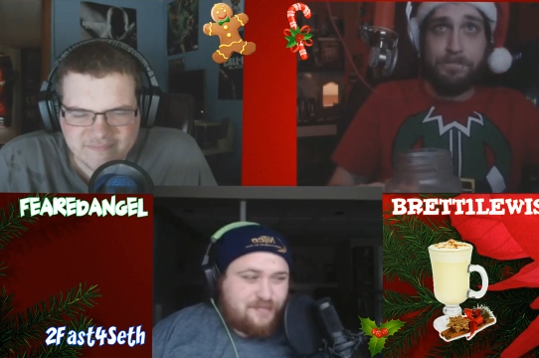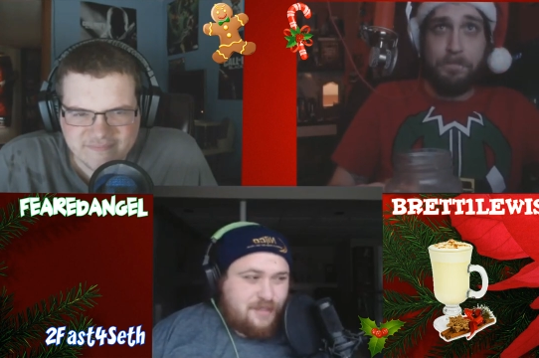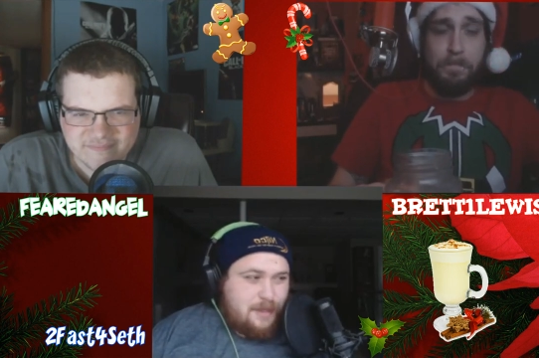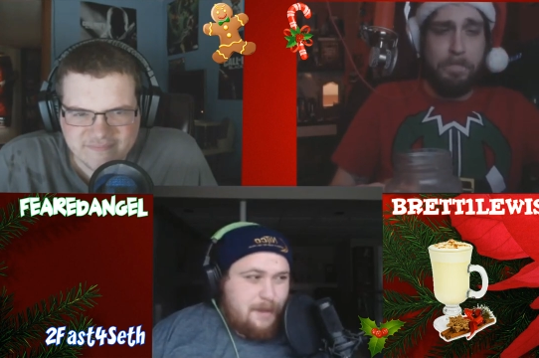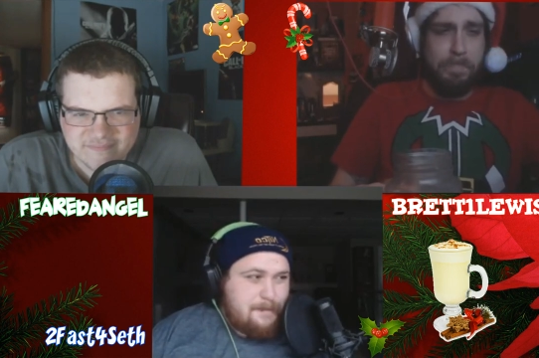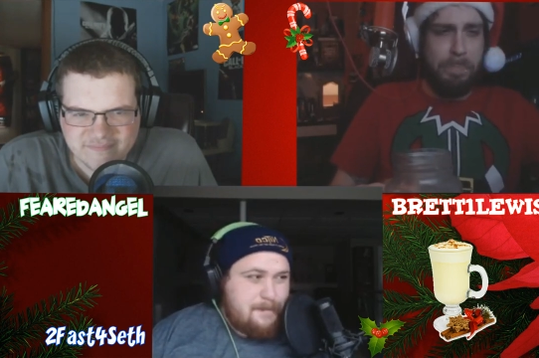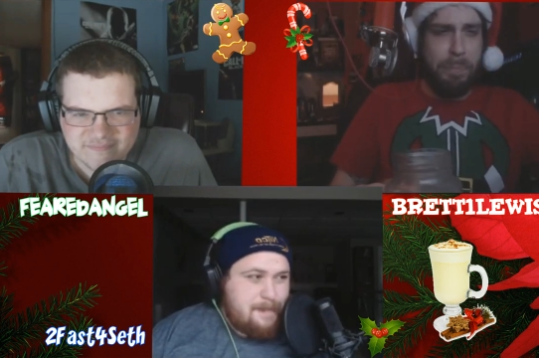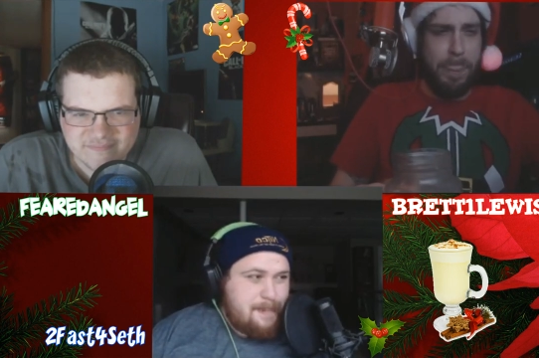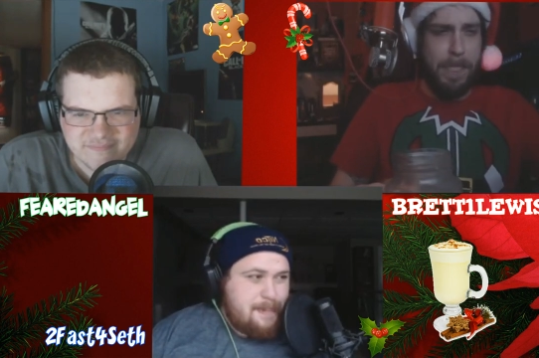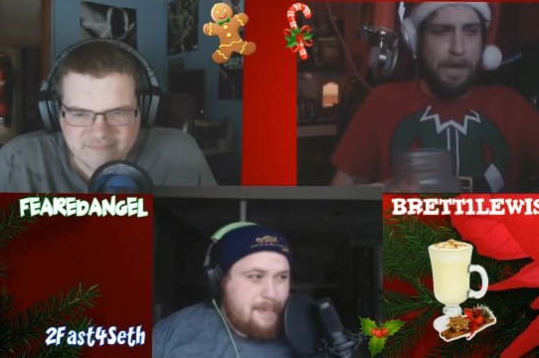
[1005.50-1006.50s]

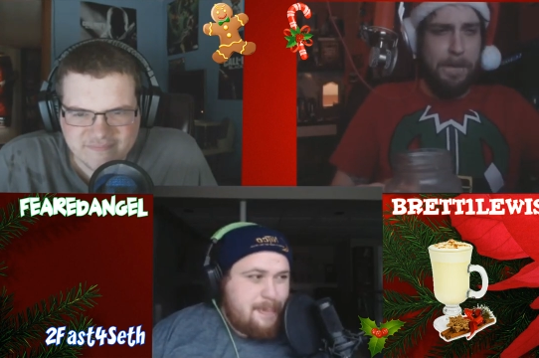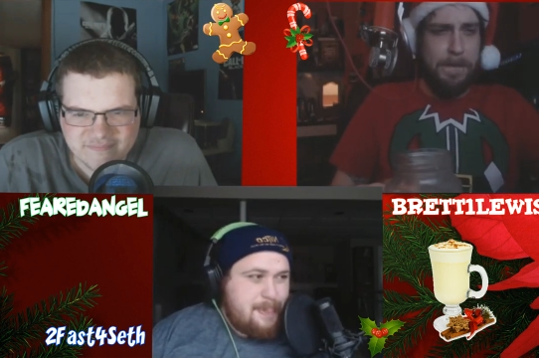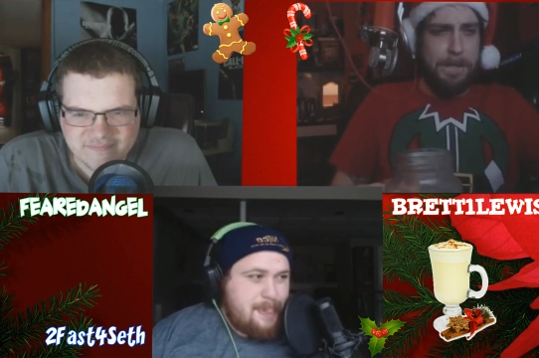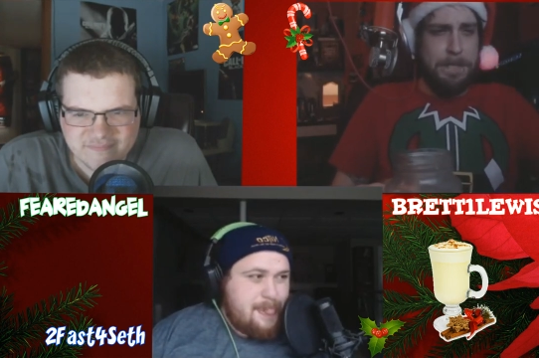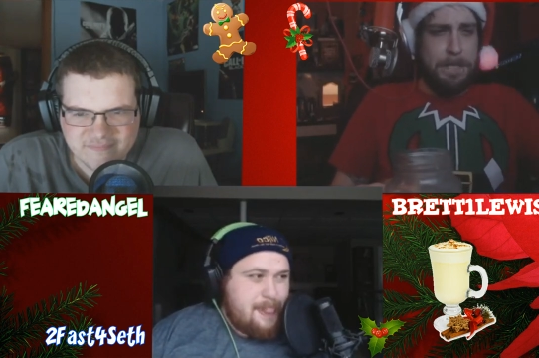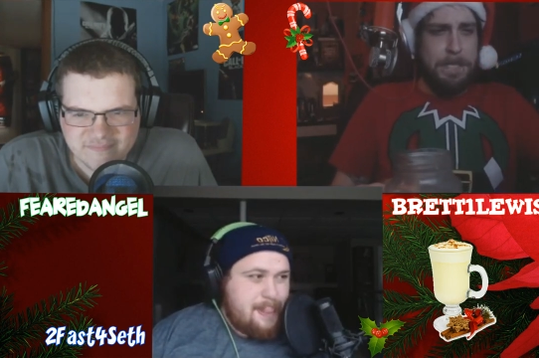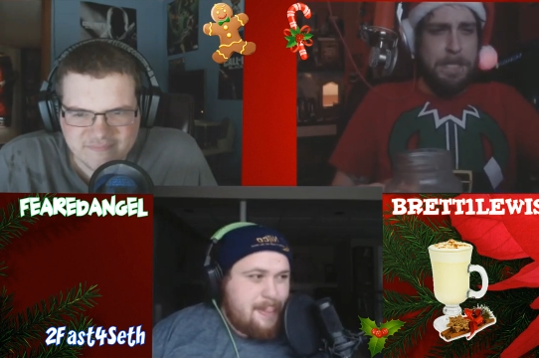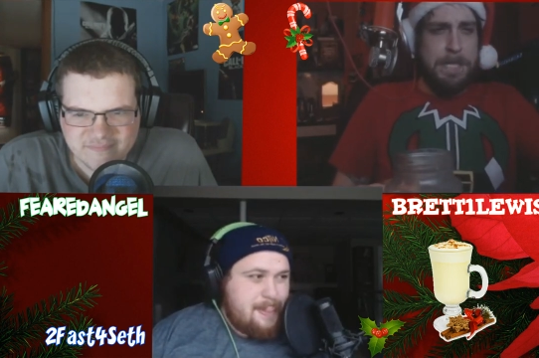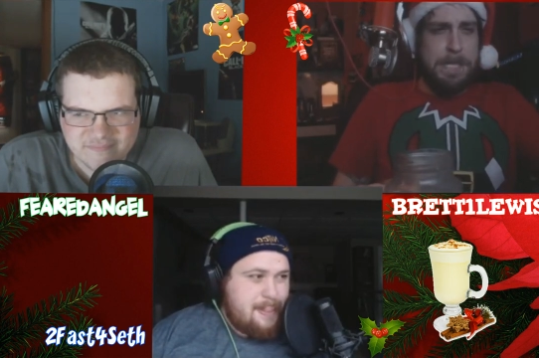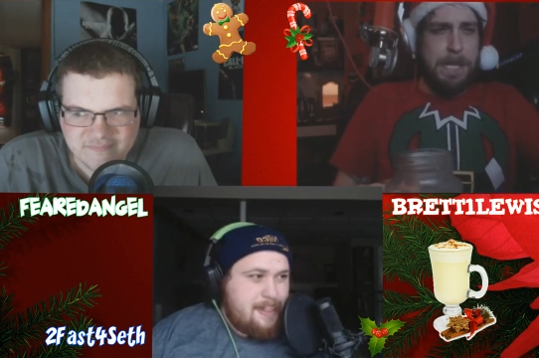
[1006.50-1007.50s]

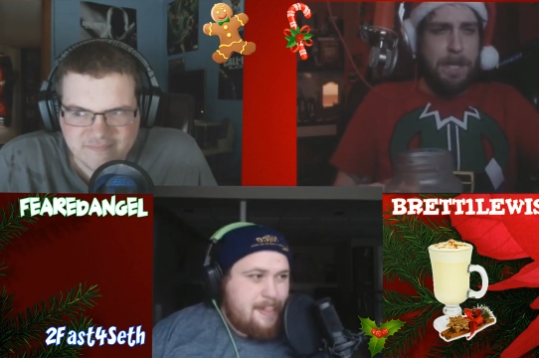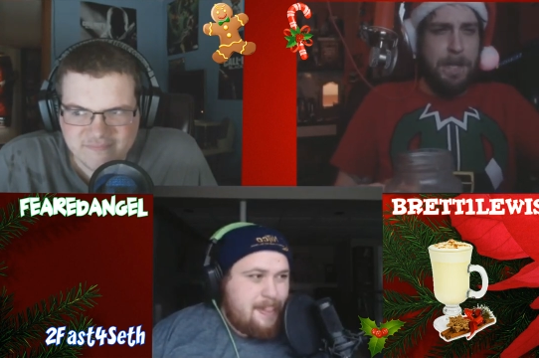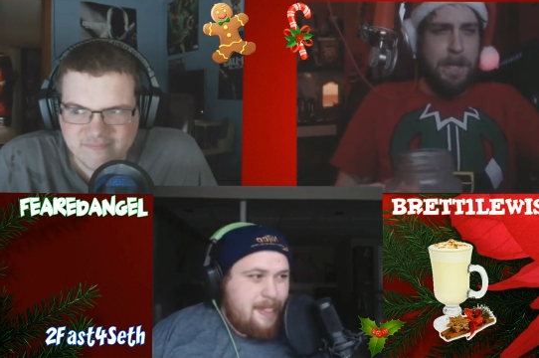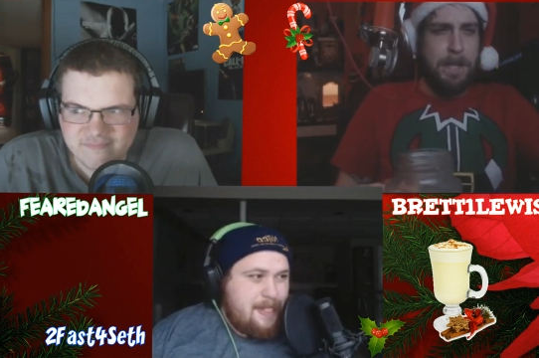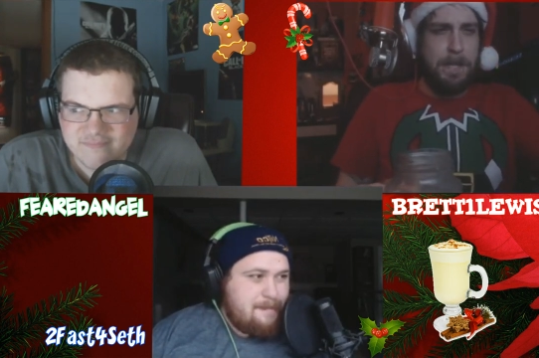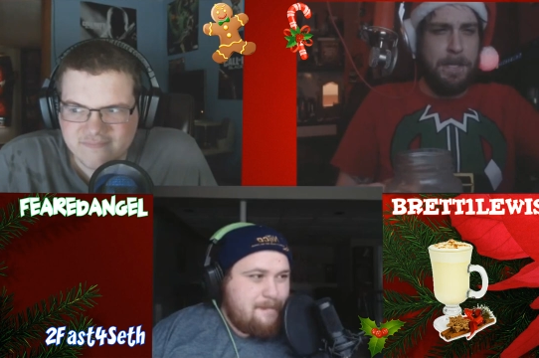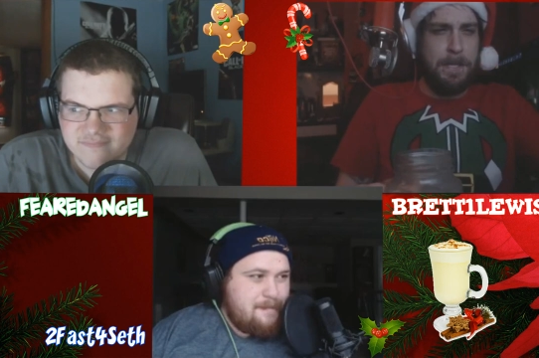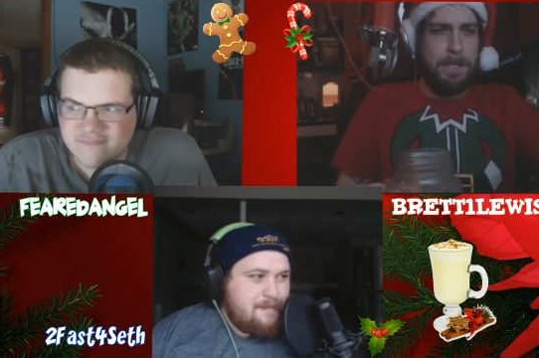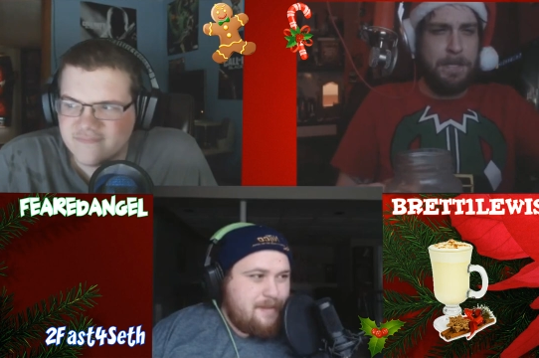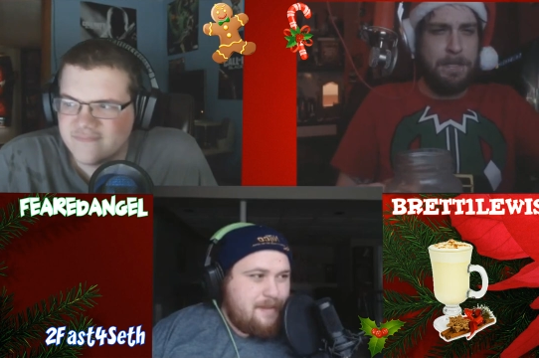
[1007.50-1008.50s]

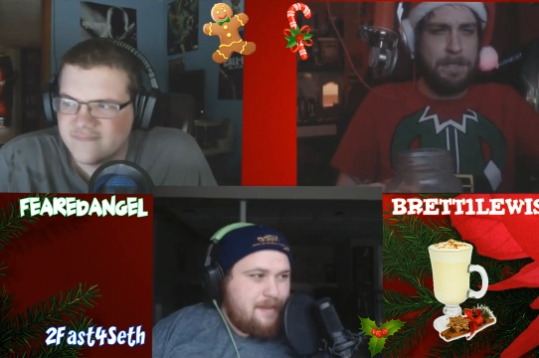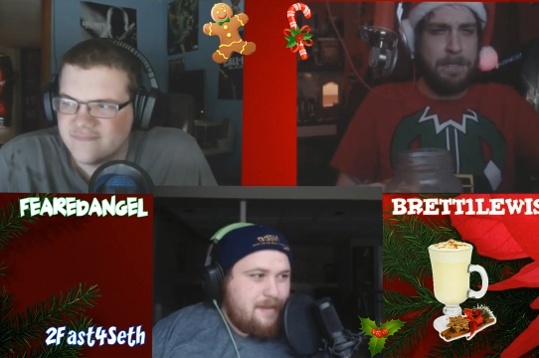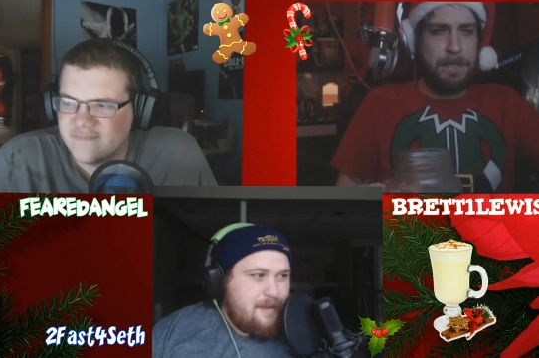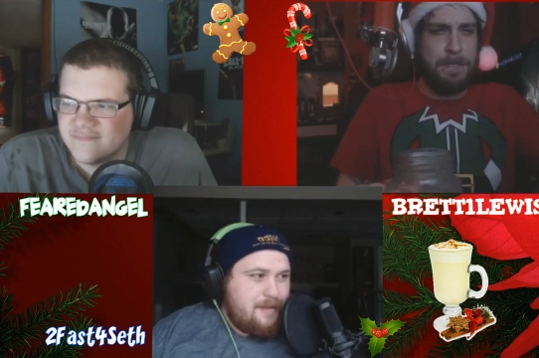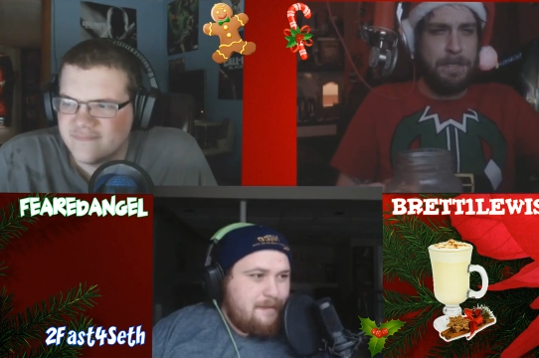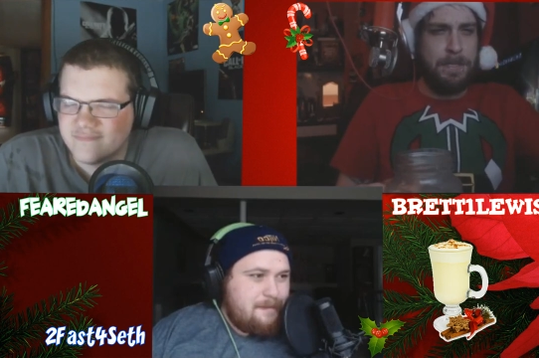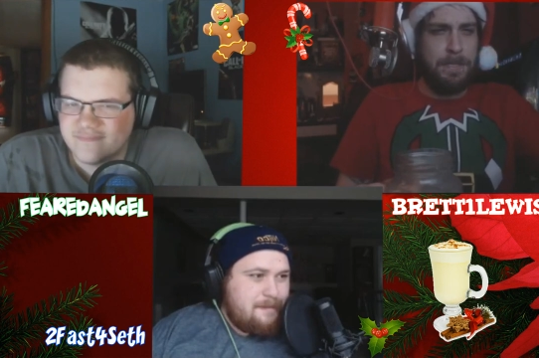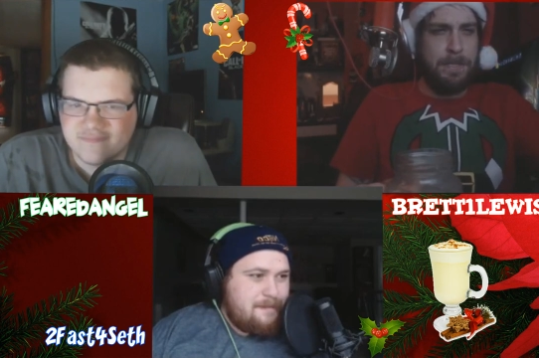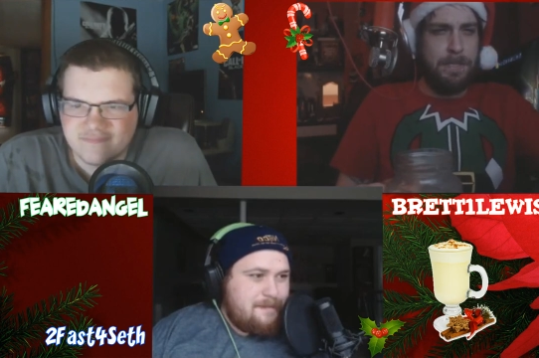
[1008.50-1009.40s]
No one is speaking in this clip.